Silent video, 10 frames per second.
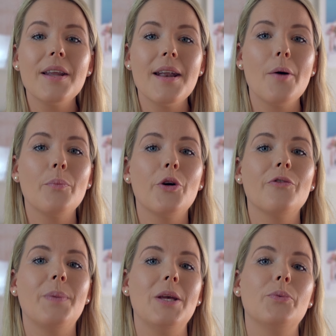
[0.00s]
the number
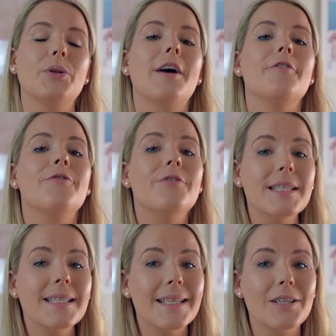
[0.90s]
of people that
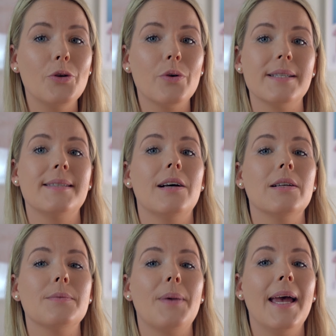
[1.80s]
visited your
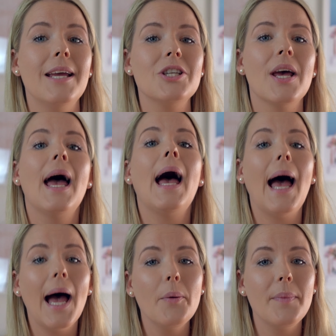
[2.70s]
sales page,
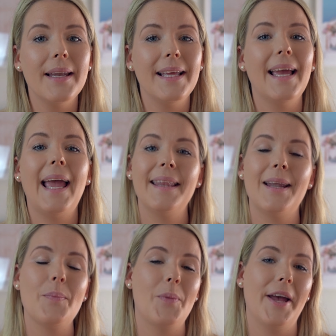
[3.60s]
how many
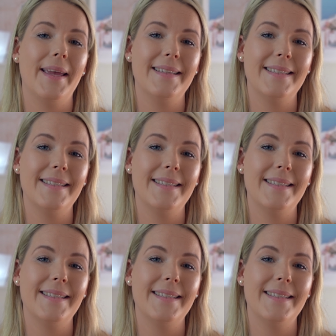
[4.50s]
ended up buying a